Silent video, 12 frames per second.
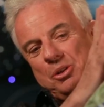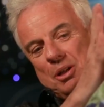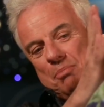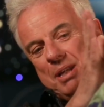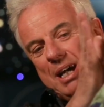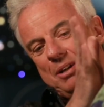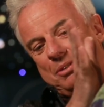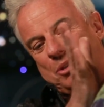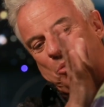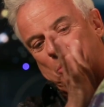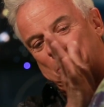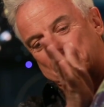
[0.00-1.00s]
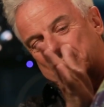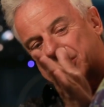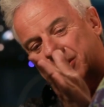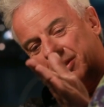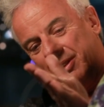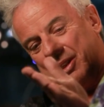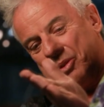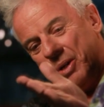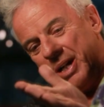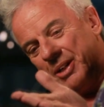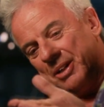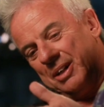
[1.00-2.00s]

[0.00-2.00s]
And tonight, here's a special